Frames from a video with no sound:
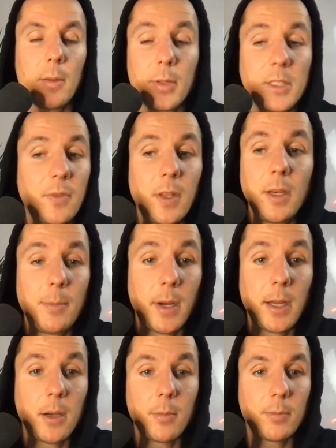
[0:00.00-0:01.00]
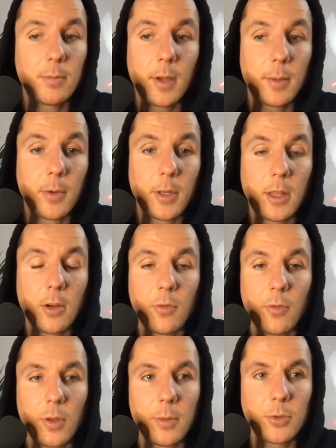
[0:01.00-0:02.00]
Plus, if they need my help, I'm right there
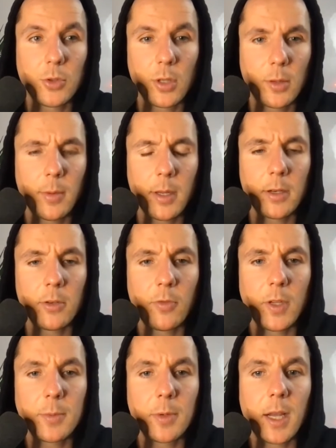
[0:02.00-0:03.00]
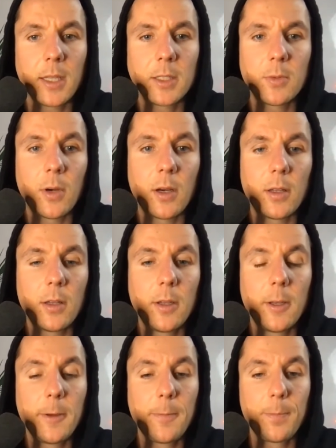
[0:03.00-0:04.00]
for them, showing them how to do Facebook ads as well.
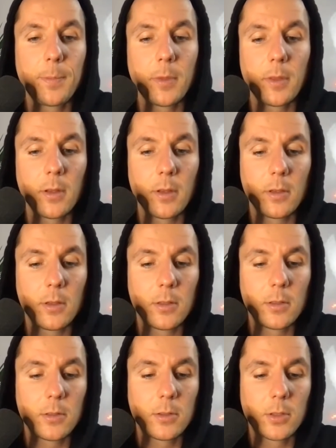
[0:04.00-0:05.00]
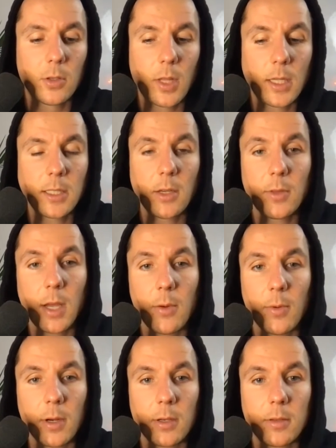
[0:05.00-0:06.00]
So that's how that
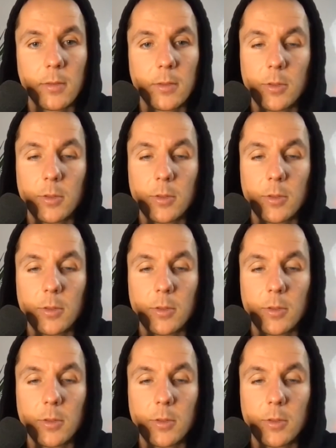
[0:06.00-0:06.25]
worked.